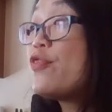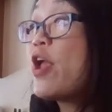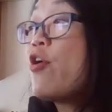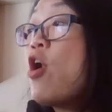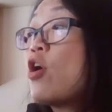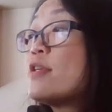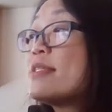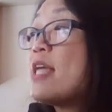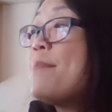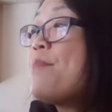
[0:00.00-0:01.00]
There are
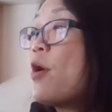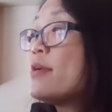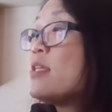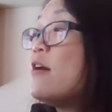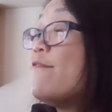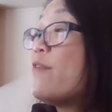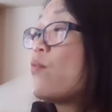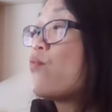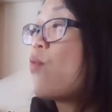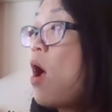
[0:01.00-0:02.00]
some parts of the
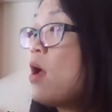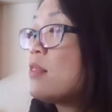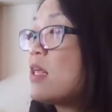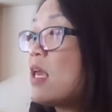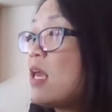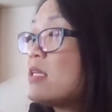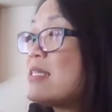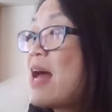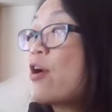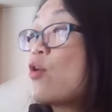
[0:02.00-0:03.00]
wrong
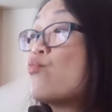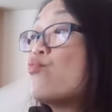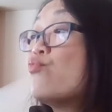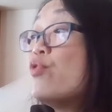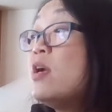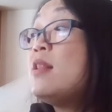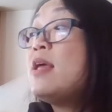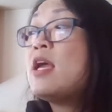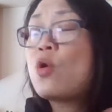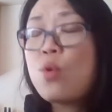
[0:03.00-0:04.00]
things that are
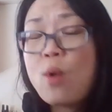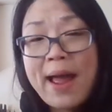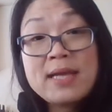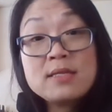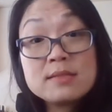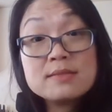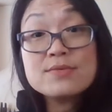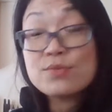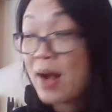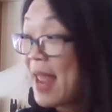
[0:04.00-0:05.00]
really quite
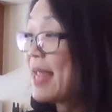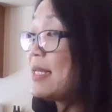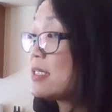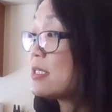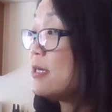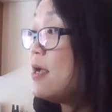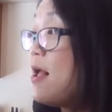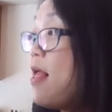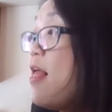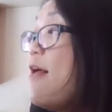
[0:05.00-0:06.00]
right.
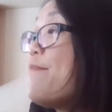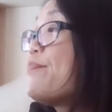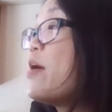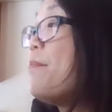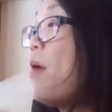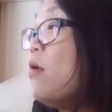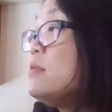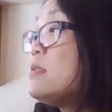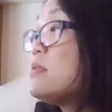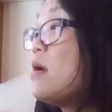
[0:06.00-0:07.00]
The
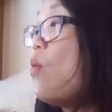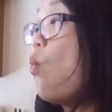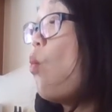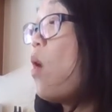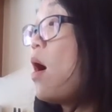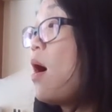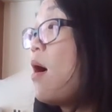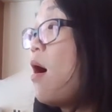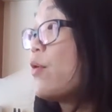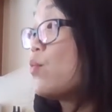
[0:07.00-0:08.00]
bolts
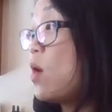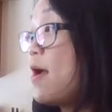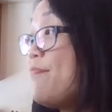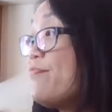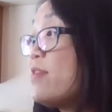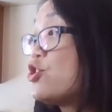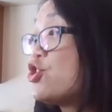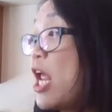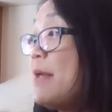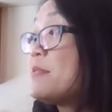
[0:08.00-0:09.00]
on one, the
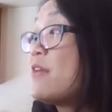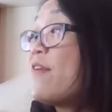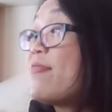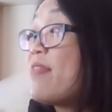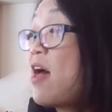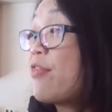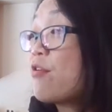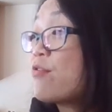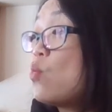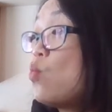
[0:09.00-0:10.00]
shapes of
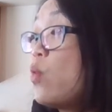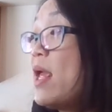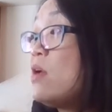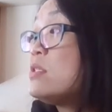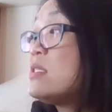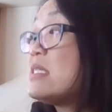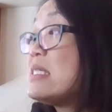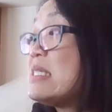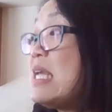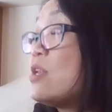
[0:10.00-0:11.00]
another, the wheels to
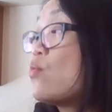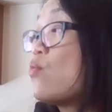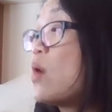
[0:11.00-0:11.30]
seat